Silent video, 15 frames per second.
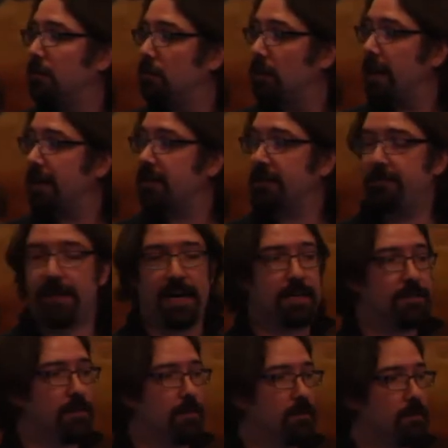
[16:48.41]
we're actually
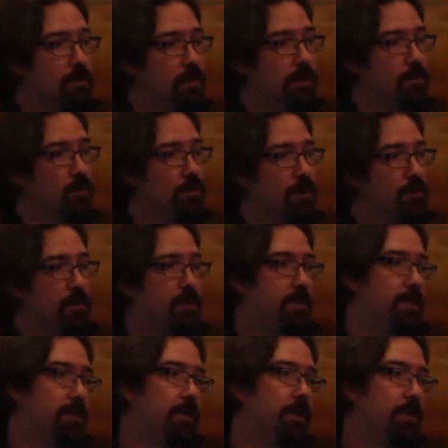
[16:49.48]
faster than Ruby with a
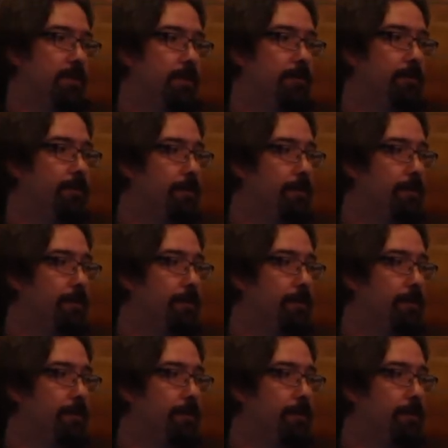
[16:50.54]
C extension.